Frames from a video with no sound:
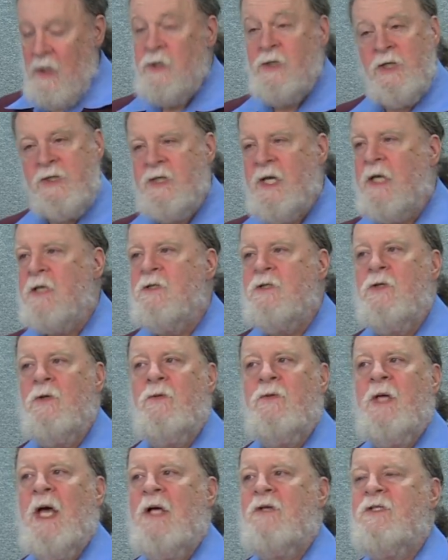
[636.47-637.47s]
Just like in
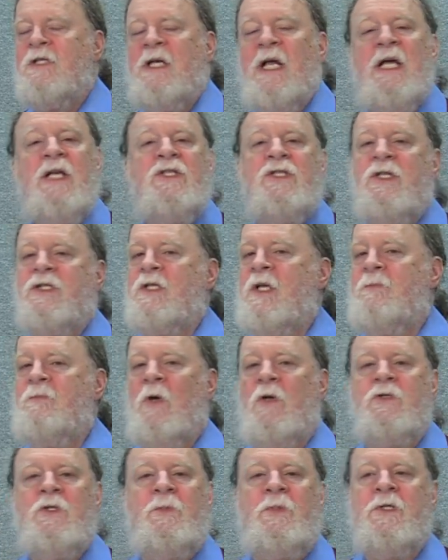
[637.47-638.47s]
2008, just like
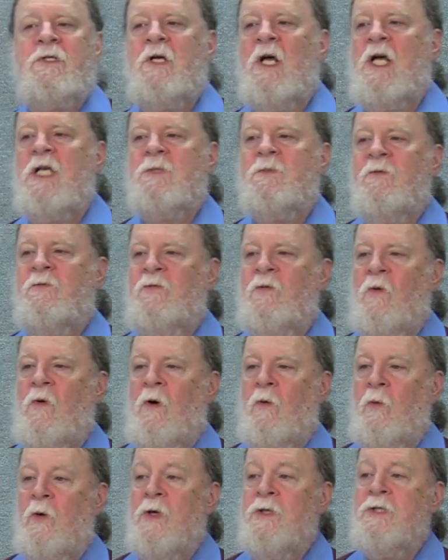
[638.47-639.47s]
multiple times
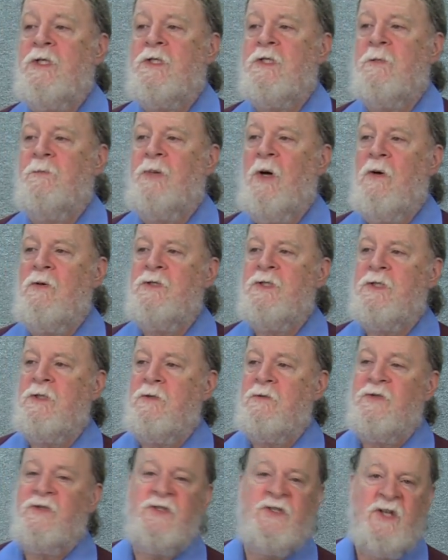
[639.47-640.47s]
before, we're just supposed
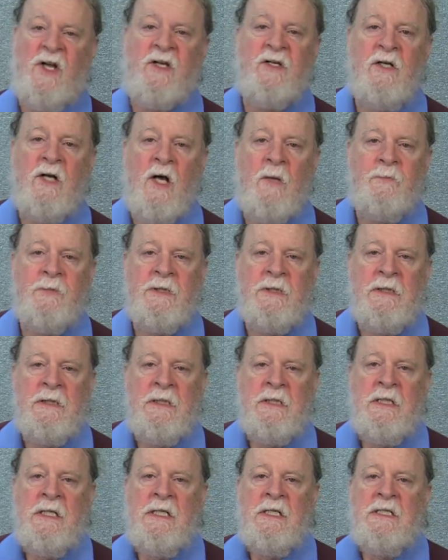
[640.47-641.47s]
to suck it up,
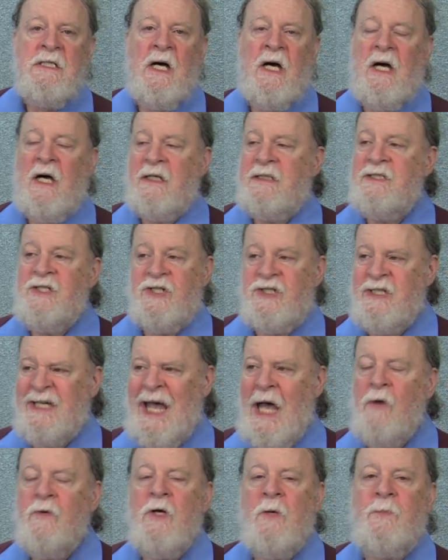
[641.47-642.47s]
uh, just
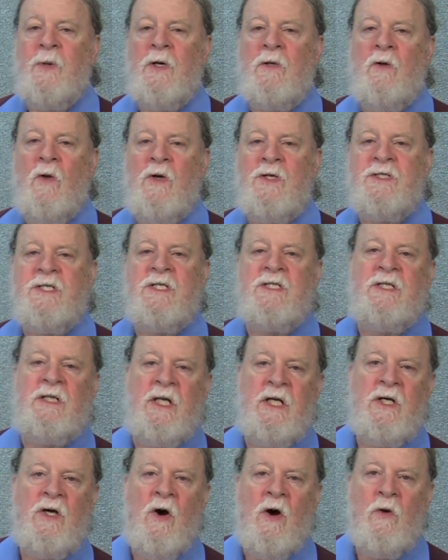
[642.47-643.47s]
count up our losses,
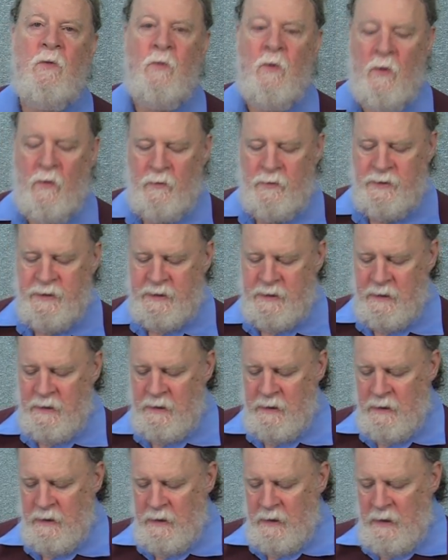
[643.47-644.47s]
lick our wounds,
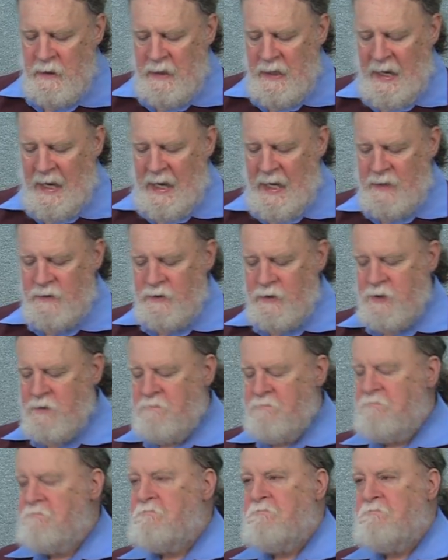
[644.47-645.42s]
and